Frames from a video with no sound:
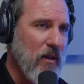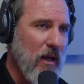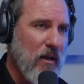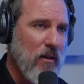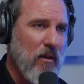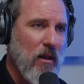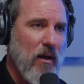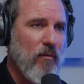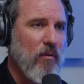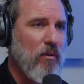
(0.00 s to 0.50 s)

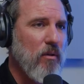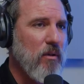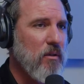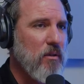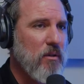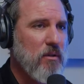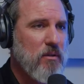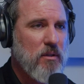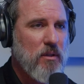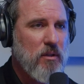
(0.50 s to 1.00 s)
that level.
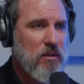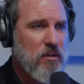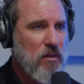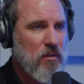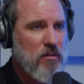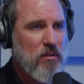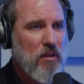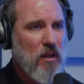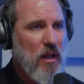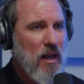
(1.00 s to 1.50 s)
And it's just,
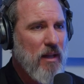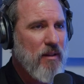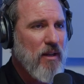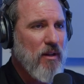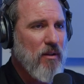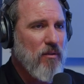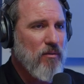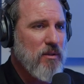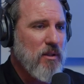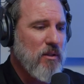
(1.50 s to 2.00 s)
there's a lot that
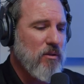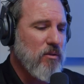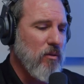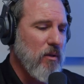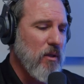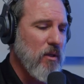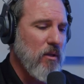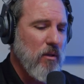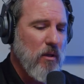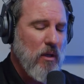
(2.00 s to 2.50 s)
goes into
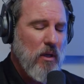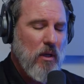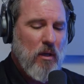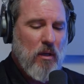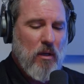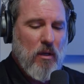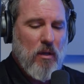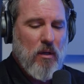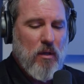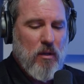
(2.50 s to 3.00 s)
it.
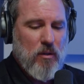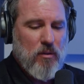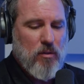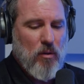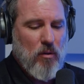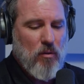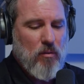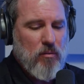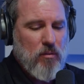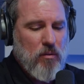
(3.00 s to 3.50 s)

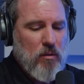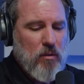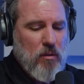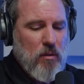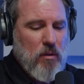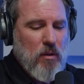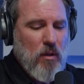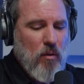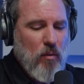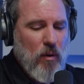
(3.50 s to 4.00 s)
So
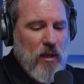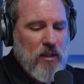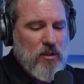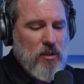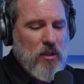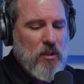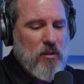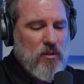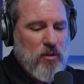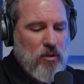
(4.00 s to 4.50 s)
the
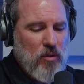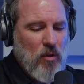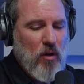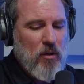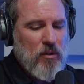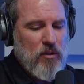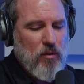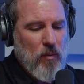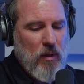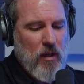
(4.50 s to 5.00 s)
question
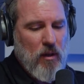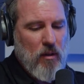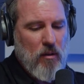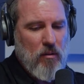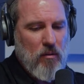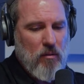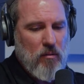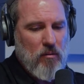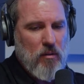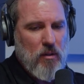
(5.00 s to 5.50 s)
starts
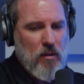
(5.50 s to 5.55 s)
with,